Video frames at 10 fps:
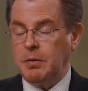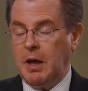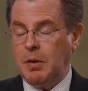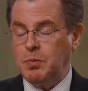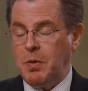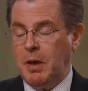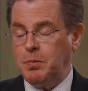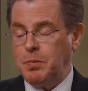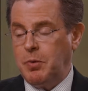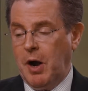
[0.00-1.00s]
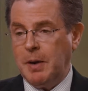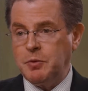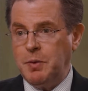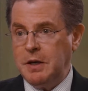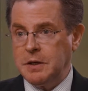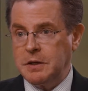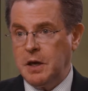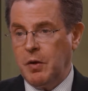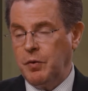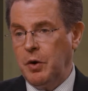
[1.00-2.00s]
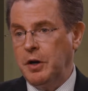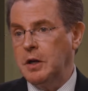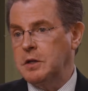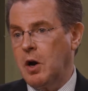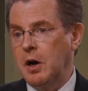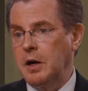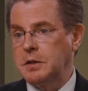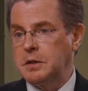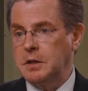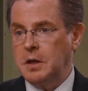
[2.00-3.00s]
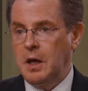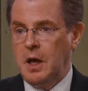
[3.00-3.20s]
and, and, and perhaps basal cell very good targets.